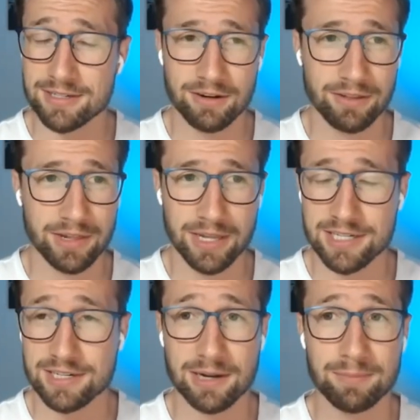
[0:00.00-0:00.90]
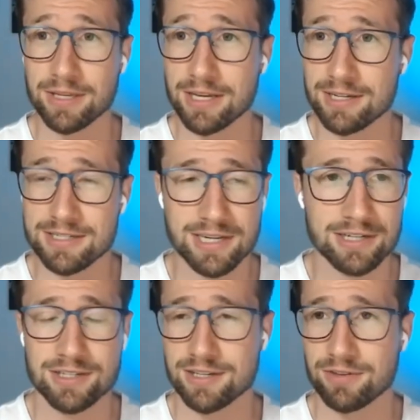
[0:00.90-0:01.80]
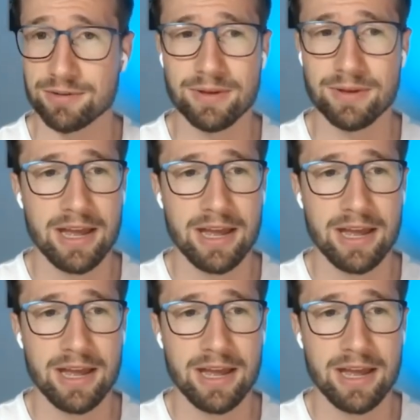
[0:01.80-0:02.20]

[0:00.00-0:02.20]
you know, the last couple of years, dozens of them.